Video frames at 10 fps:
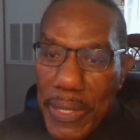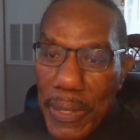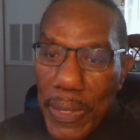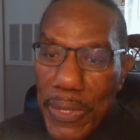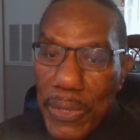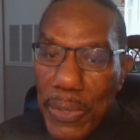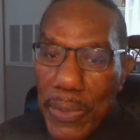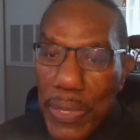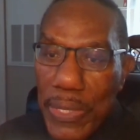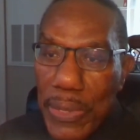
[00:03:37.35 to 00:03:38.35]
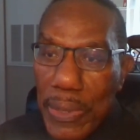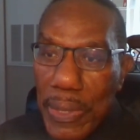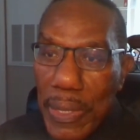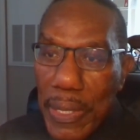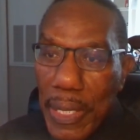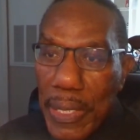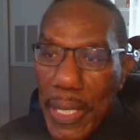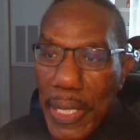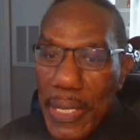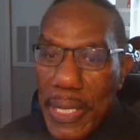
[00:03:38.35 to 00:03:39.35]
So the
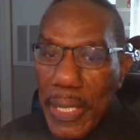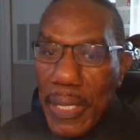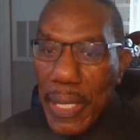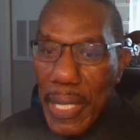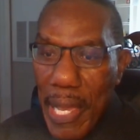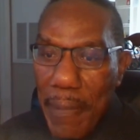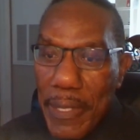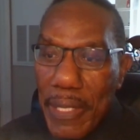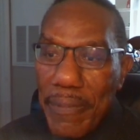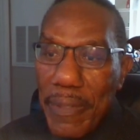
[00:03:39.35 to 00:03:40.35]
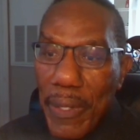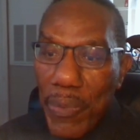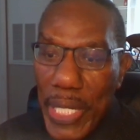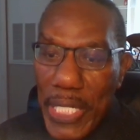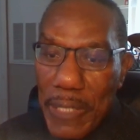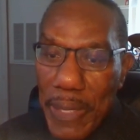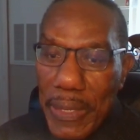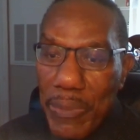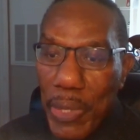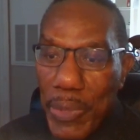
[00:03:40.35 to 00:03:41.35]
clinic is a collaborative
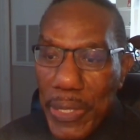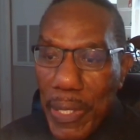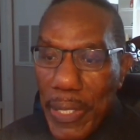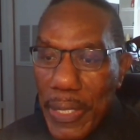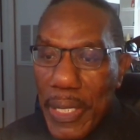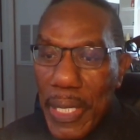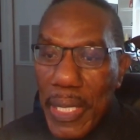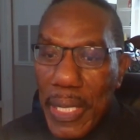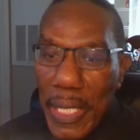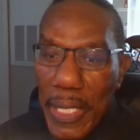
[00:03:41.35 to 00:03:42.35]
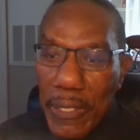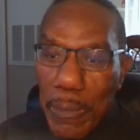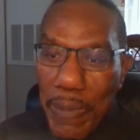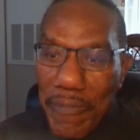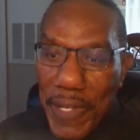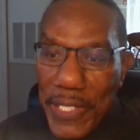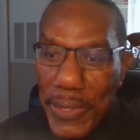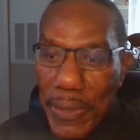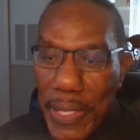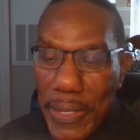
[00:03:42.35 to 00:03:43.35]
arrangement, what we call an
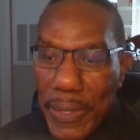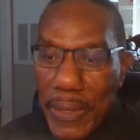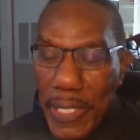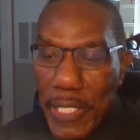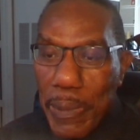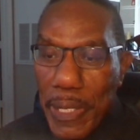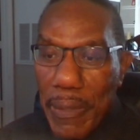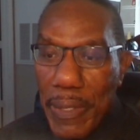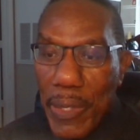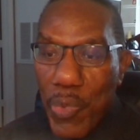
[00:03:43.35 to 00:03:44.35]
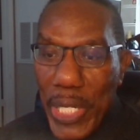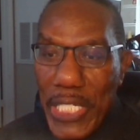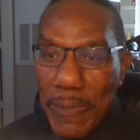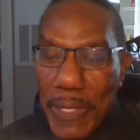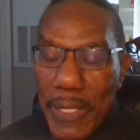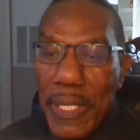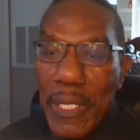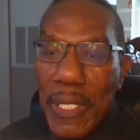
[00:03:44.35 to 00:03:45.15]
interprofessional, interdisciplinary arrangement